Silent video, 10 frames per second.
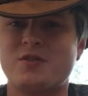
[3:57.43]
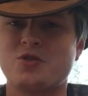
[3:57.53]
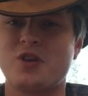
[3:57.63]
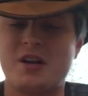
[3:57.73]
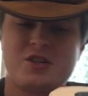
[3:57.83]

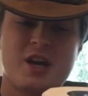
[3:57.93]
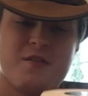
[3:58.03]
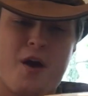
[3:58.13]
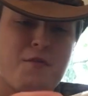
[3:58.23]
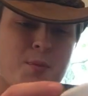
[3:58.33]
trying to
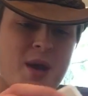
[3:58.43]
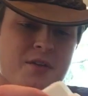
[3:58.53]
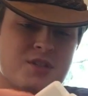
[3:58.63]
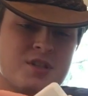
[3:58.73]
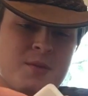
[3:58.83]
shave off the
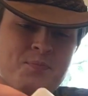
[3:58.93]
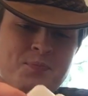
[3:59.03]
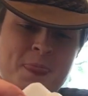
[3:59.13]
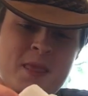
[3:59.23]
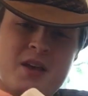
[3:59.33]
pounds.
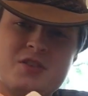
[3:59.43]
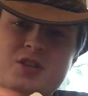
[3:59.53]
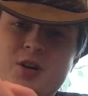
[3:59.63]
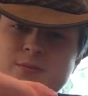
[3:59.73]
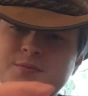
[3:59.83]
So